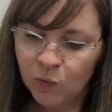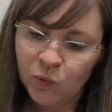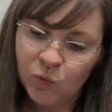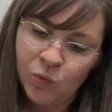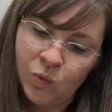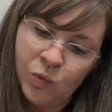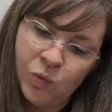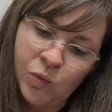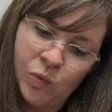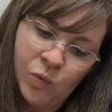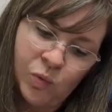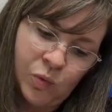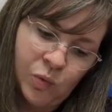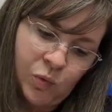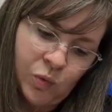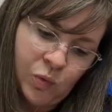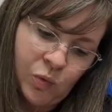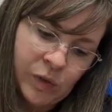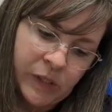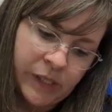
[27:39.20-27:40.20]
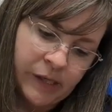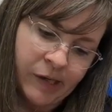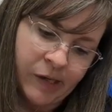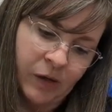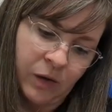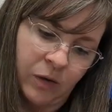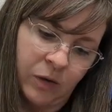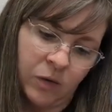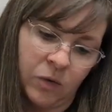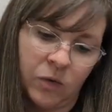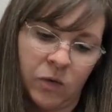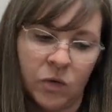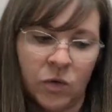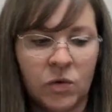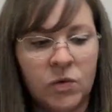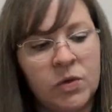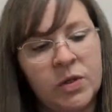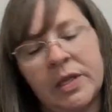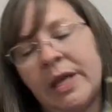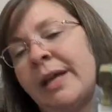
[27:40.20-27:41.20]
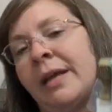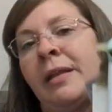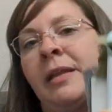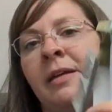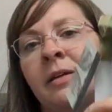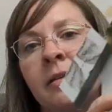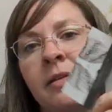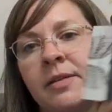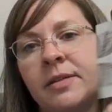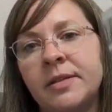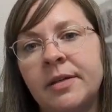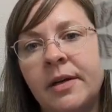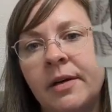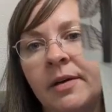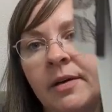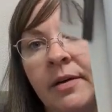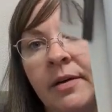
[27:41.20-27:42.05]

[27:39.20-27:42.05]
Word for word: mm, it goes like this.